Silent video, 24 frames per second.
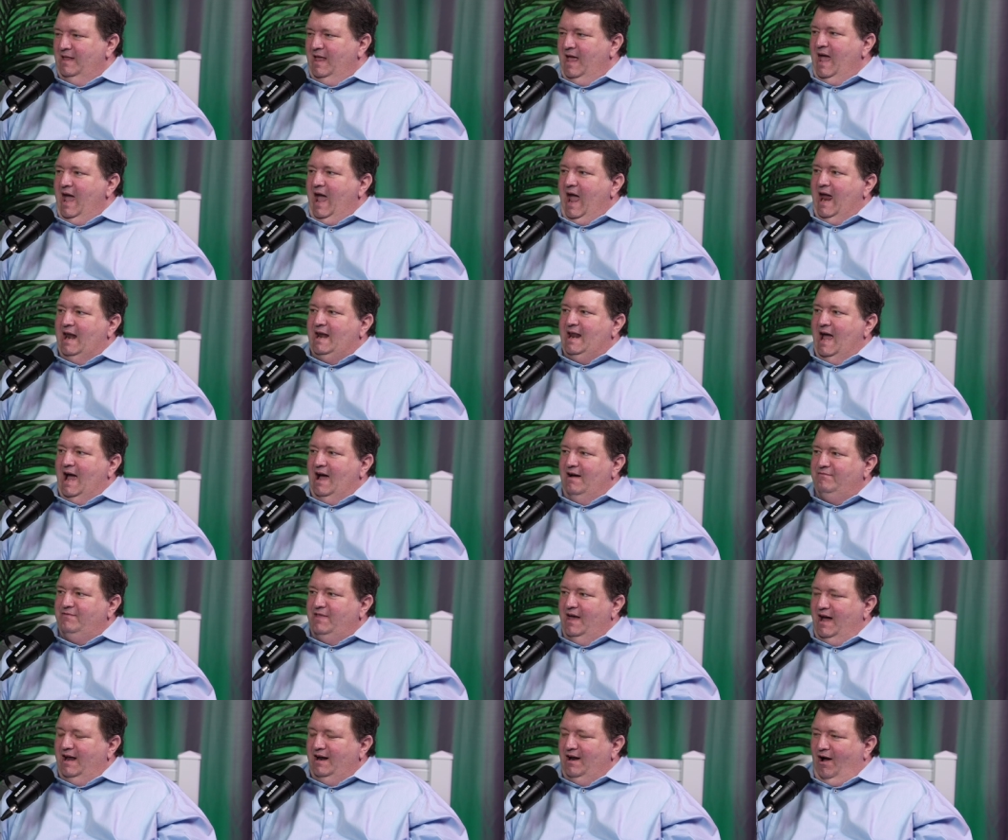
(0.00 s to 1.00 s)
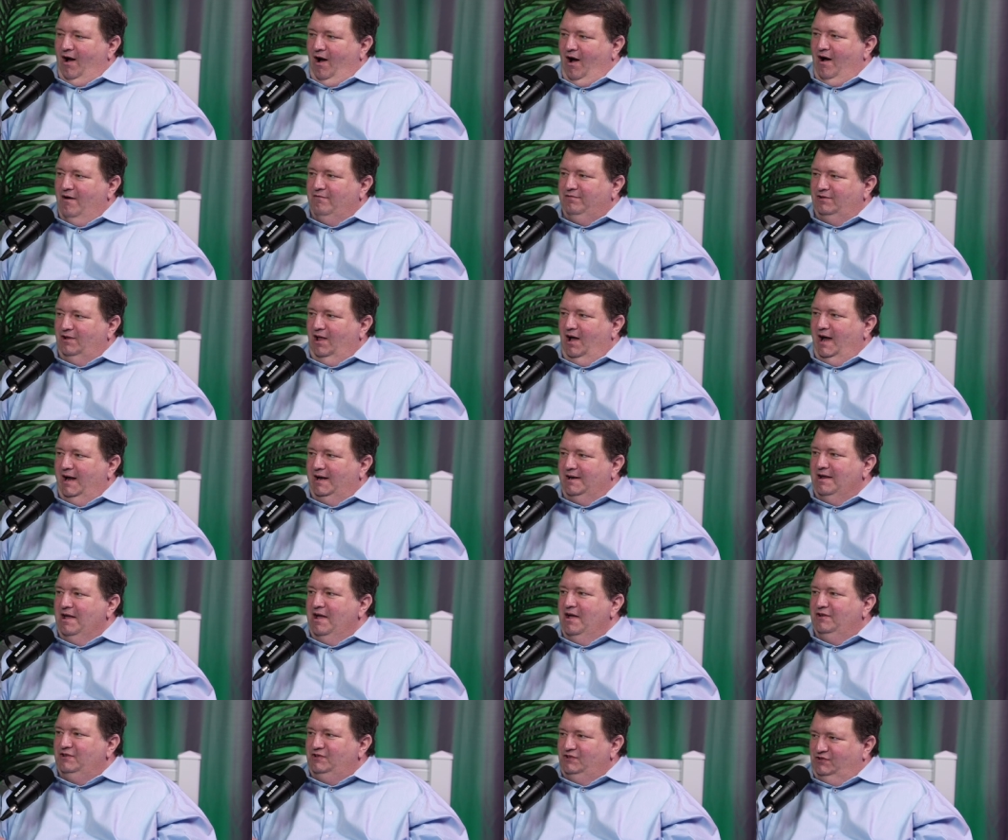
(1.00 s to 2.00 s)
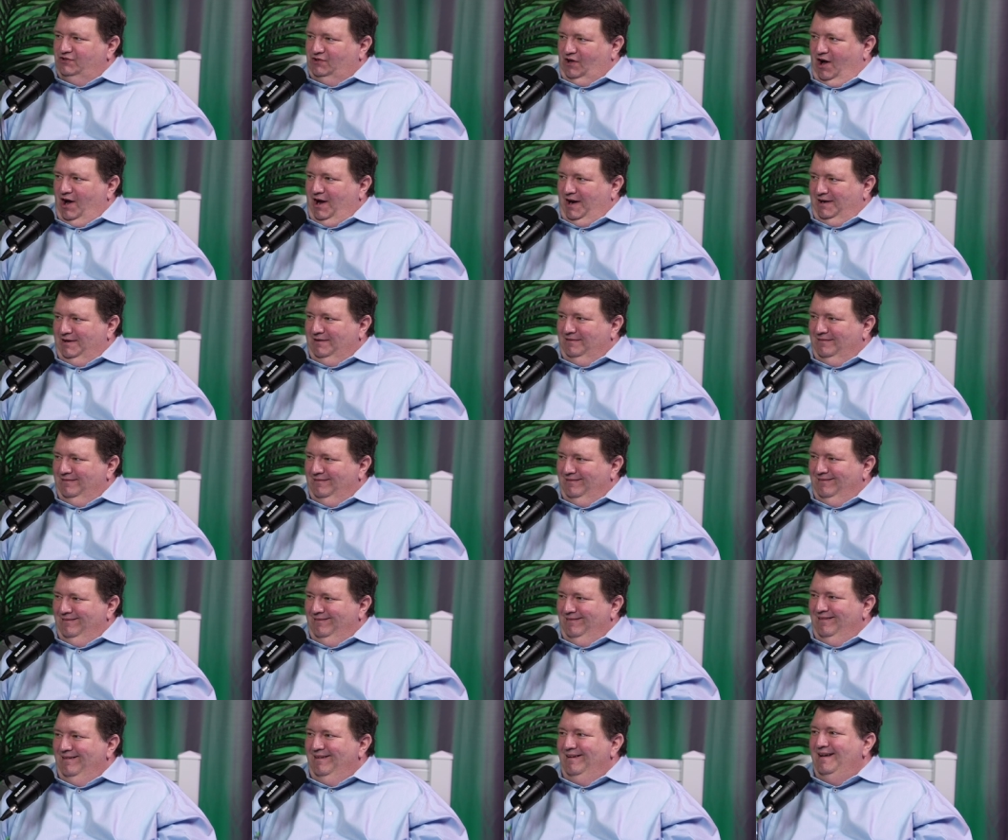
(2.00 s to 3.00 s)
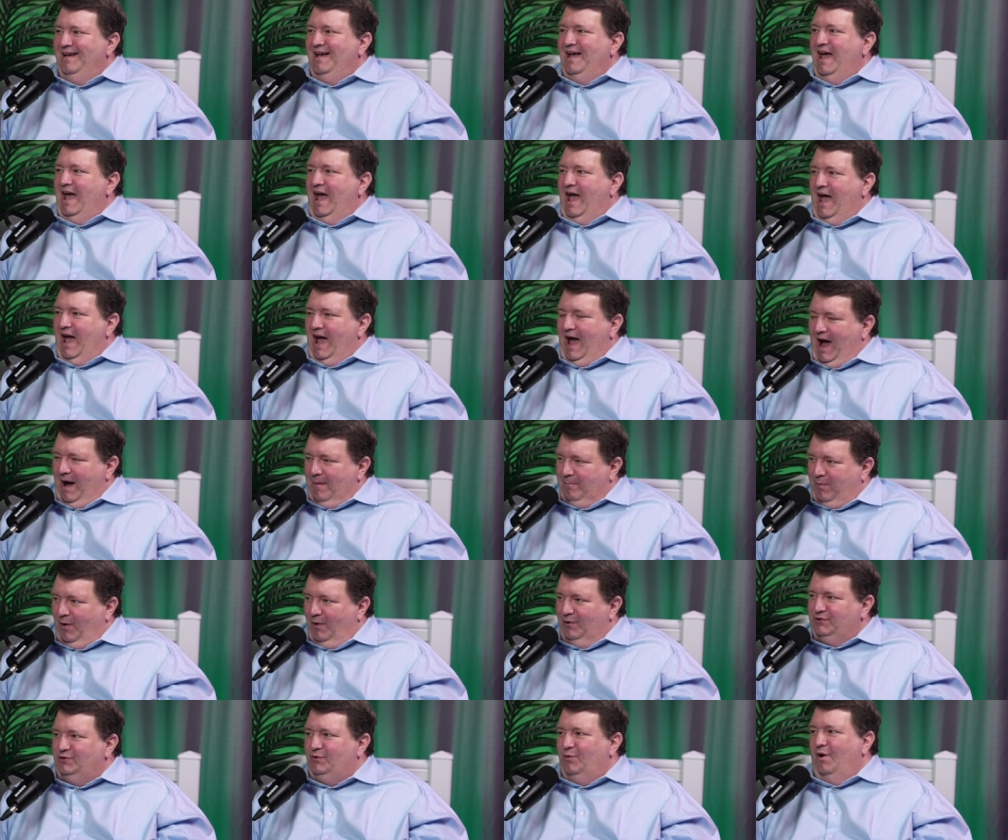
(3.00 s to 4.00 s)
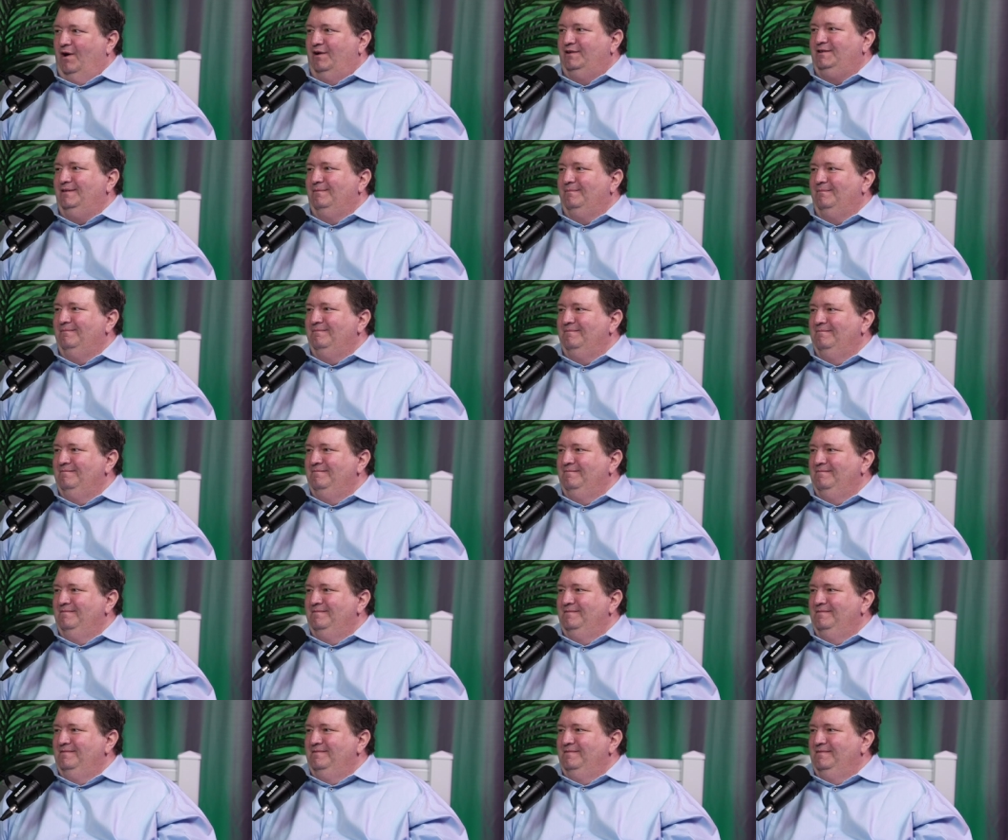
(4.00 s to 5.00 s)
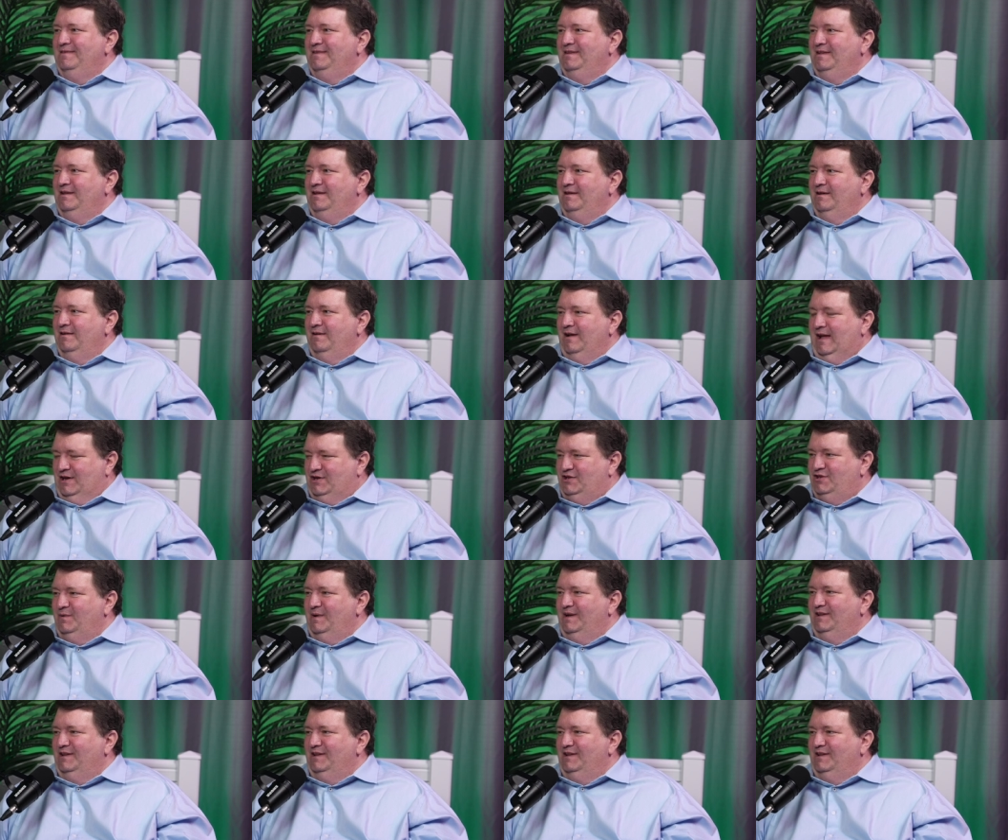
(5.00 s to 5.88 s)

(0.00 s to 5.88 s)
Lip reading: and have that offline sign a post-quantum issuing